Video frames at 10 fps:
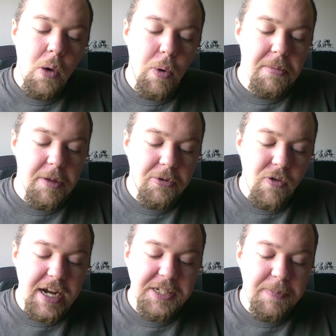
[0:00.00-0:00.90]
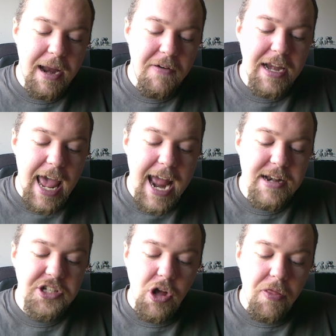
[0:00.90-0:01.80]
when the grace period
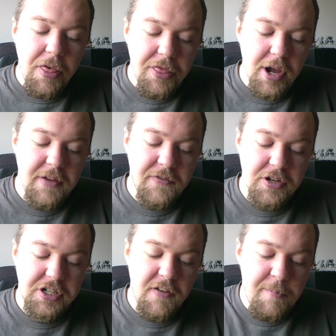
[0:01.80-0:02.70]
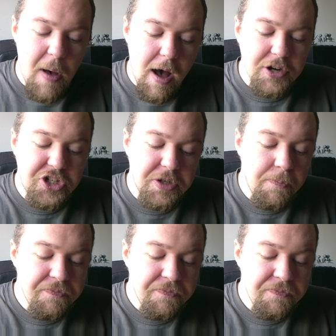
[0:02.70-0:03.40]
ends on the 31st of March.